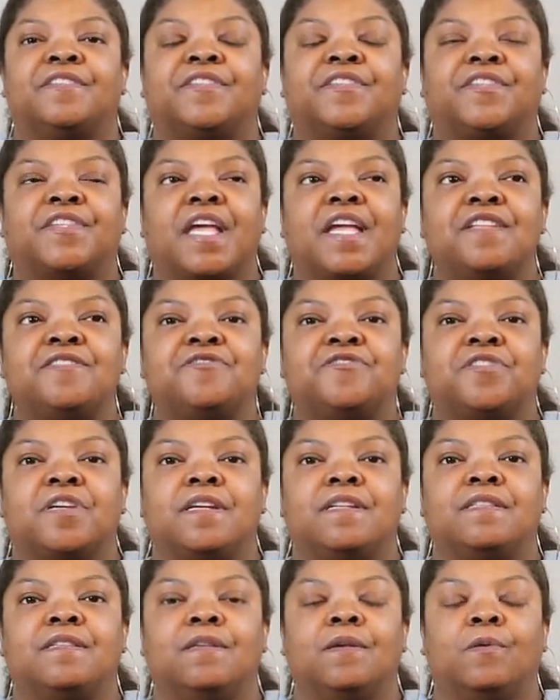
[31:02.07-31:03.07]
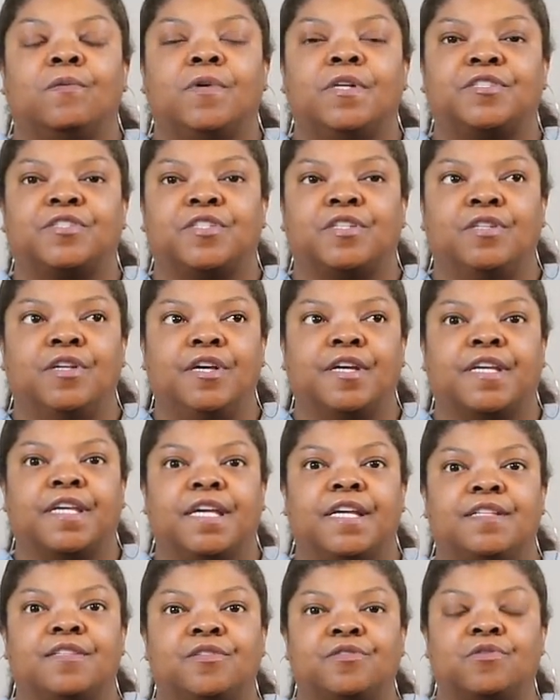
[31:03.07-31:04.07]
Sinjin was
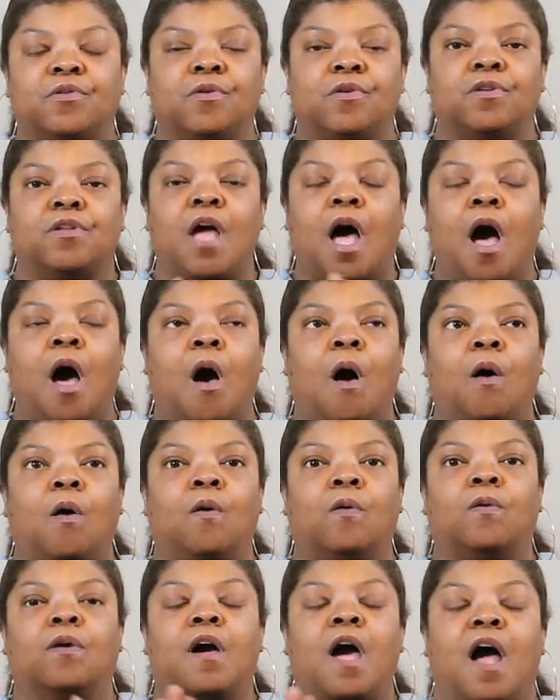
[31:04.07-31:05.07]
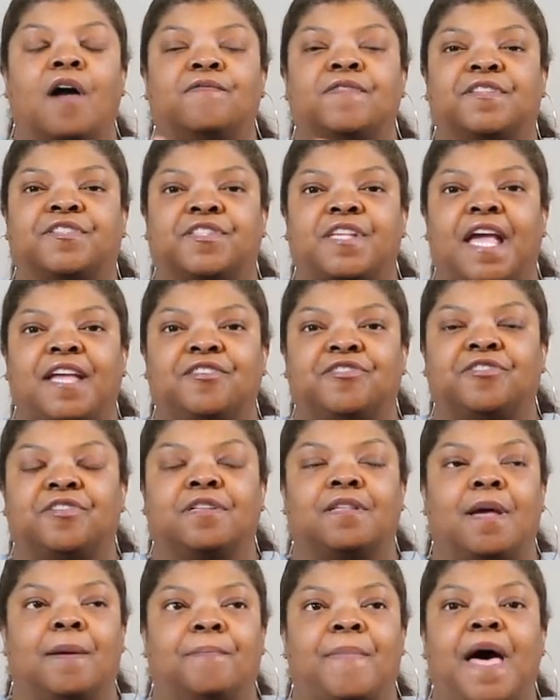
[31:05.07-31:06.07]
looking during the whole
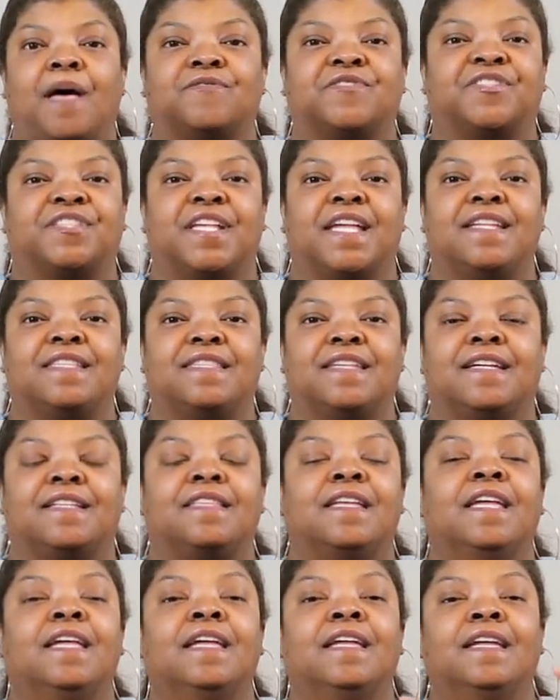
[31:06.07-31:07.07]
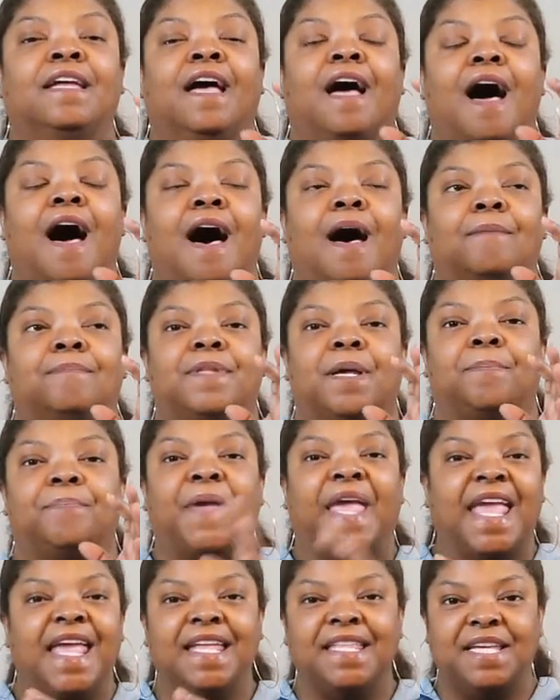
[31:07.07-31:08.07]
conversation about sending the
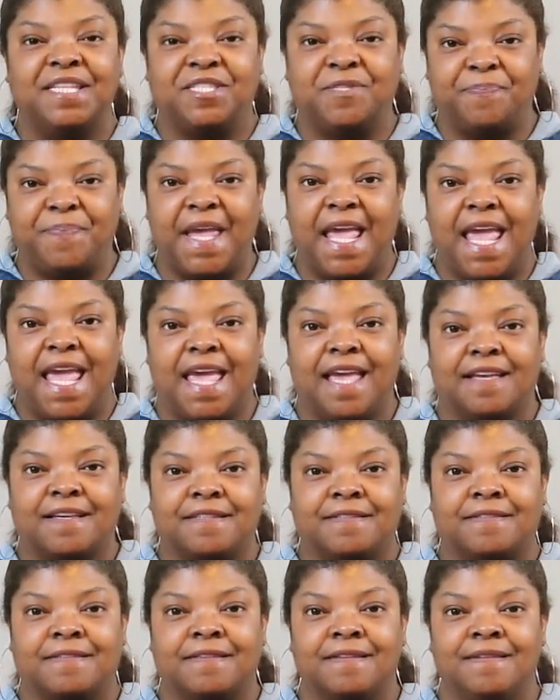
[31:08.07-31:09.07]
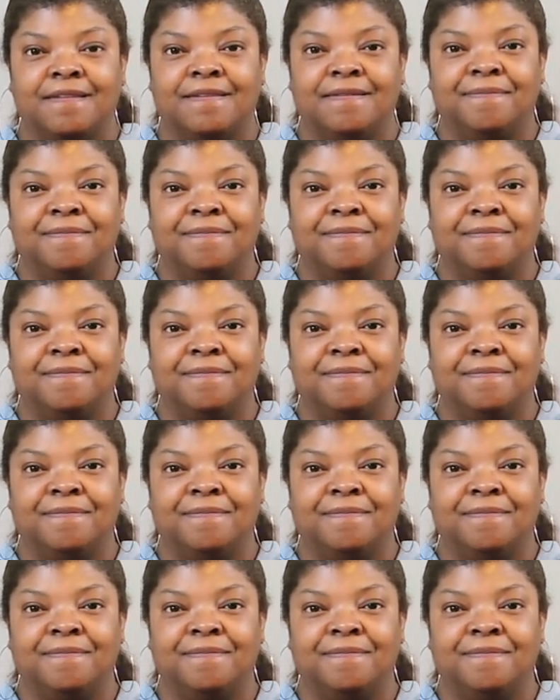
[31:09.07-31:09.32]
penis pics?